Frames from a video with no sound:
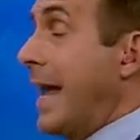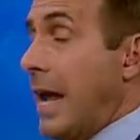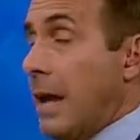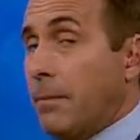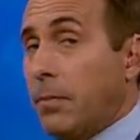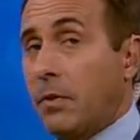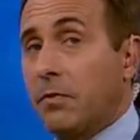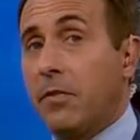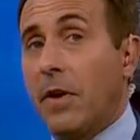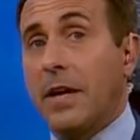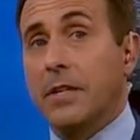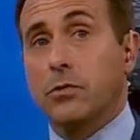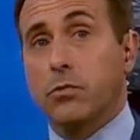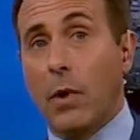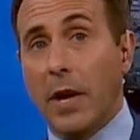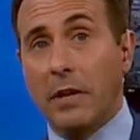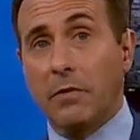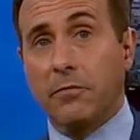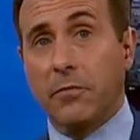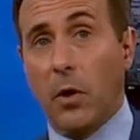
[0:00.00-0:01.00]
amplifies
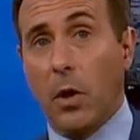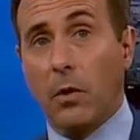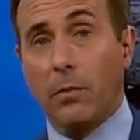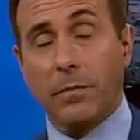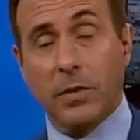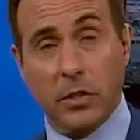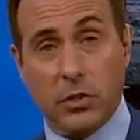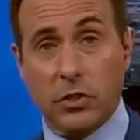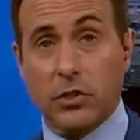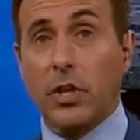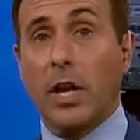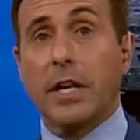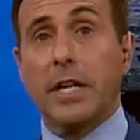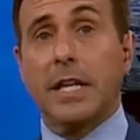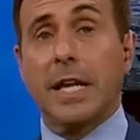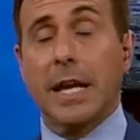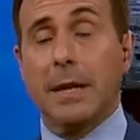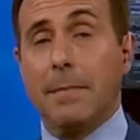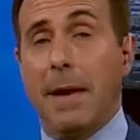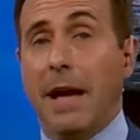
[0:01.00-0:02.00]
rainfall. A
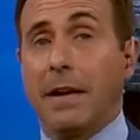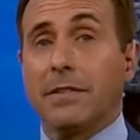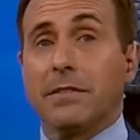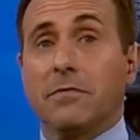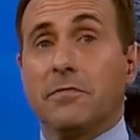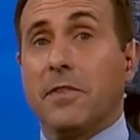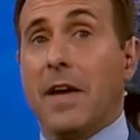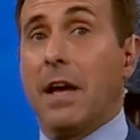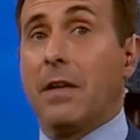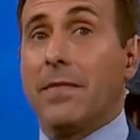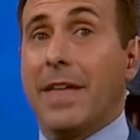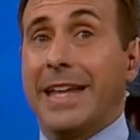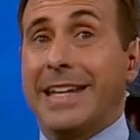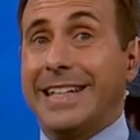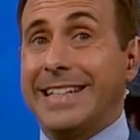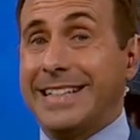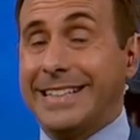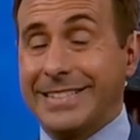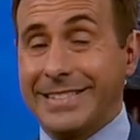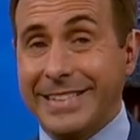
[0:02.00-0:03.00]
study came out and found
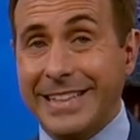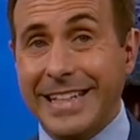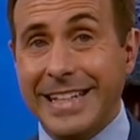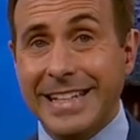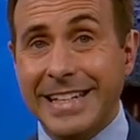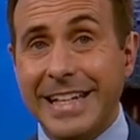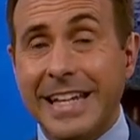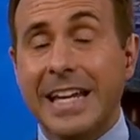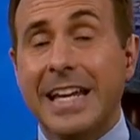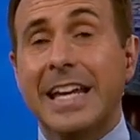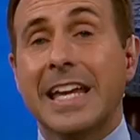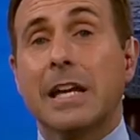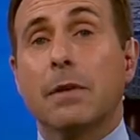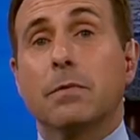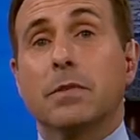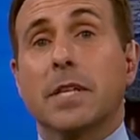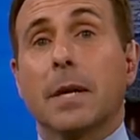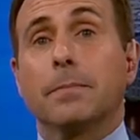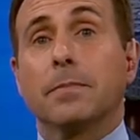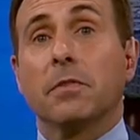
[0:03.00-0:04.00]
that in Helene,
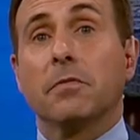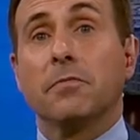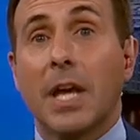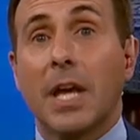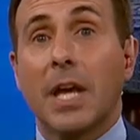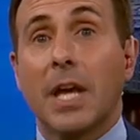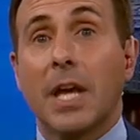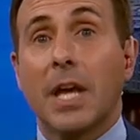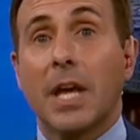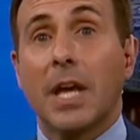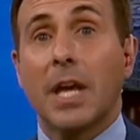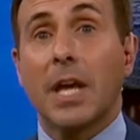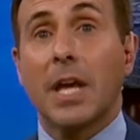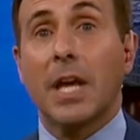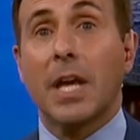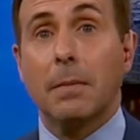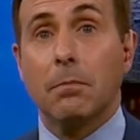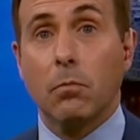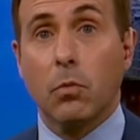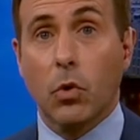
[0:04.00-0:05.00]
it was up to
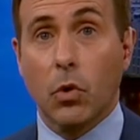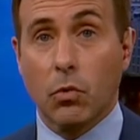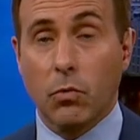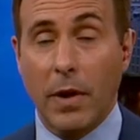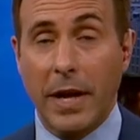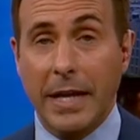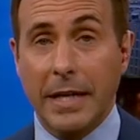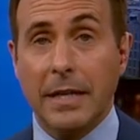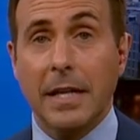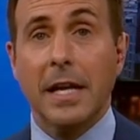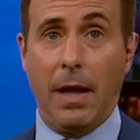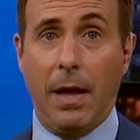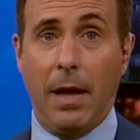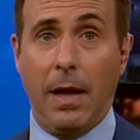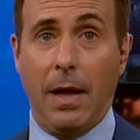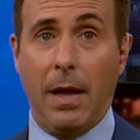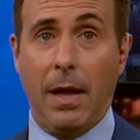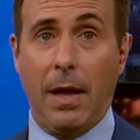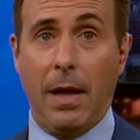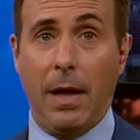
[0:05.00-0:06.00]
50% more rain
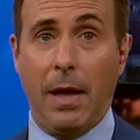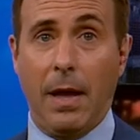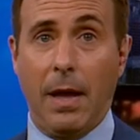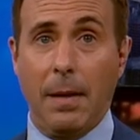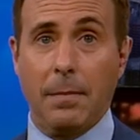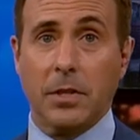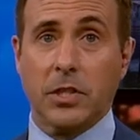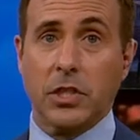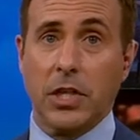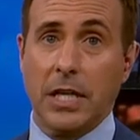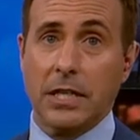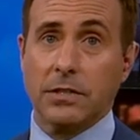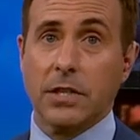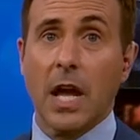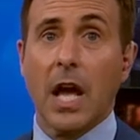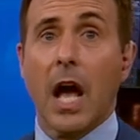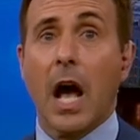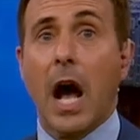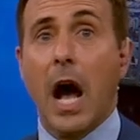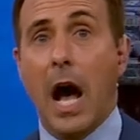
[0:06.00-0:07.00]
climate change.
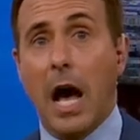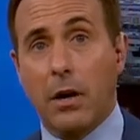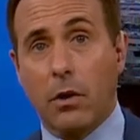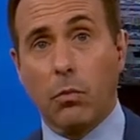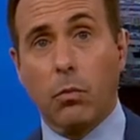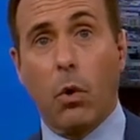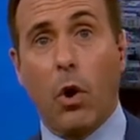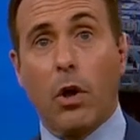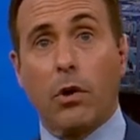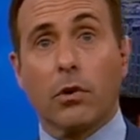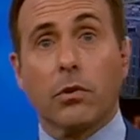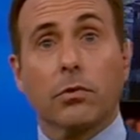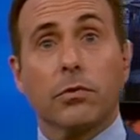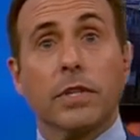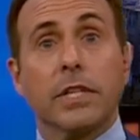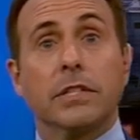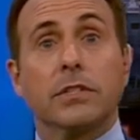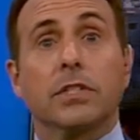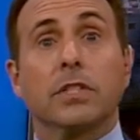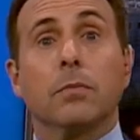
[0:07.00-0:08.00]
Hotter water
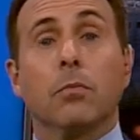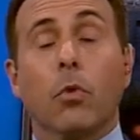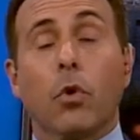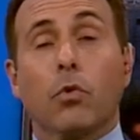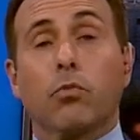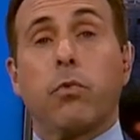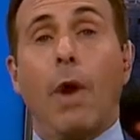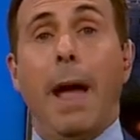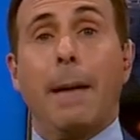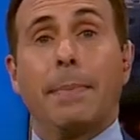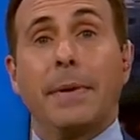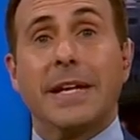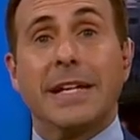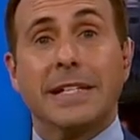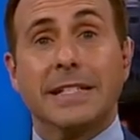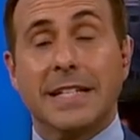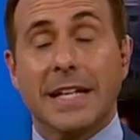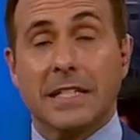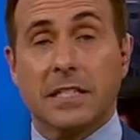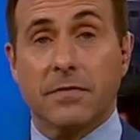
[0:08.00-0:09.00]
leads to more rapid
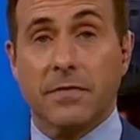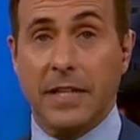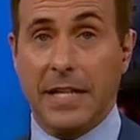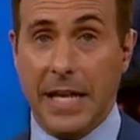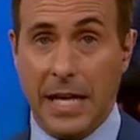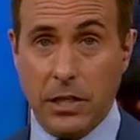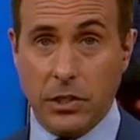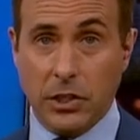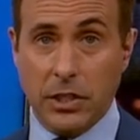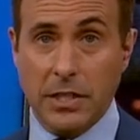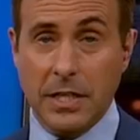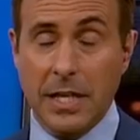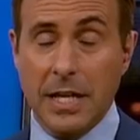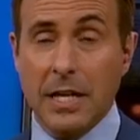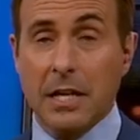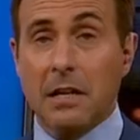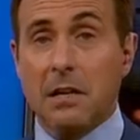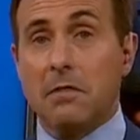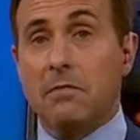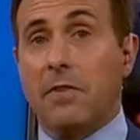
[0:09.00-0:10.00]
intensification.
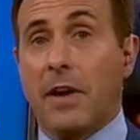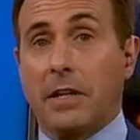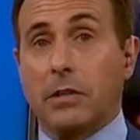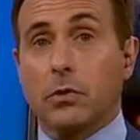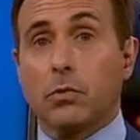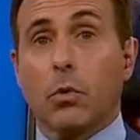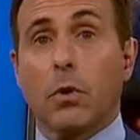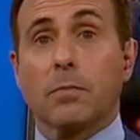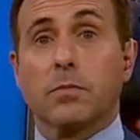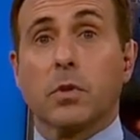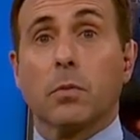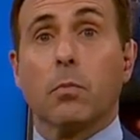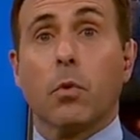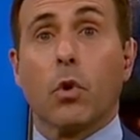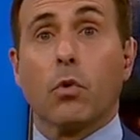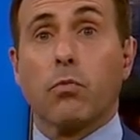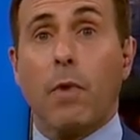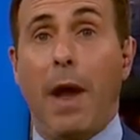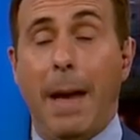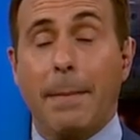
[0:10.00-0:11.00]
In fact, storms are
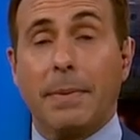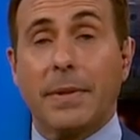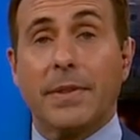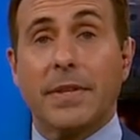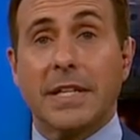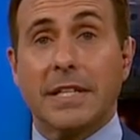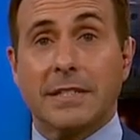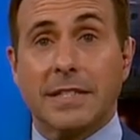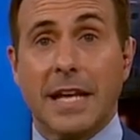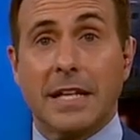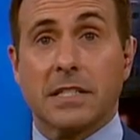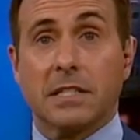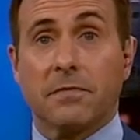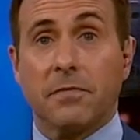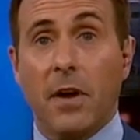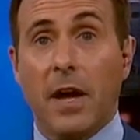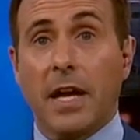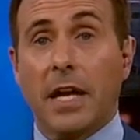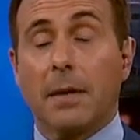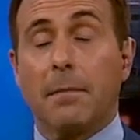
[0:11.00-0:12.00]
more rapidly
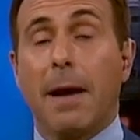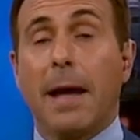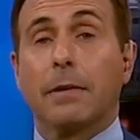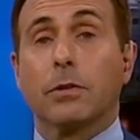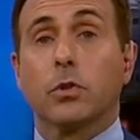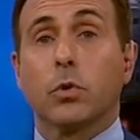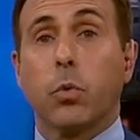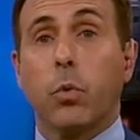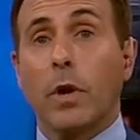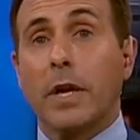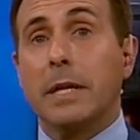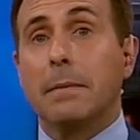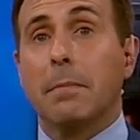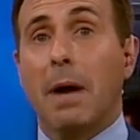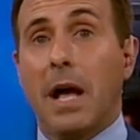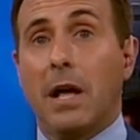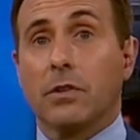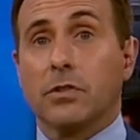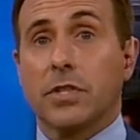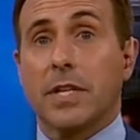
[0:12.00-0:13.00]
intensifying about 20
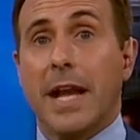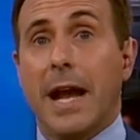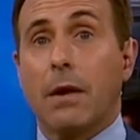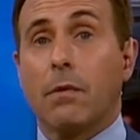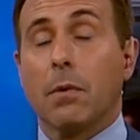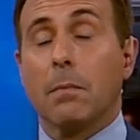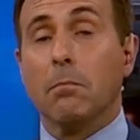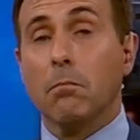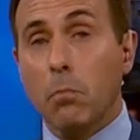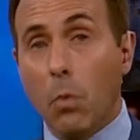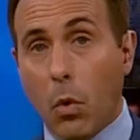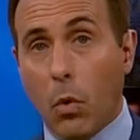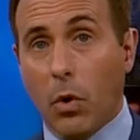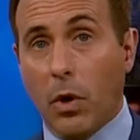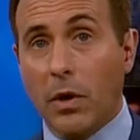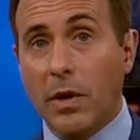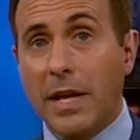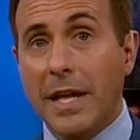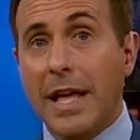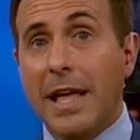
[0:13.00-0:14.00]
miles an hour
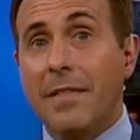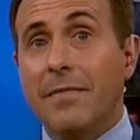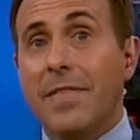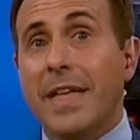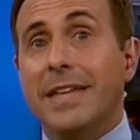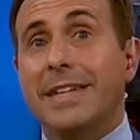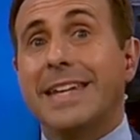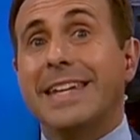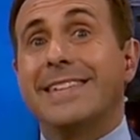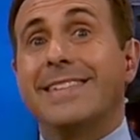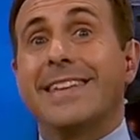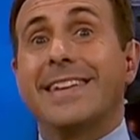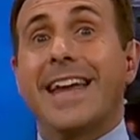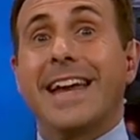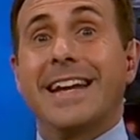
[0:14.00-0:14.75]
more than in the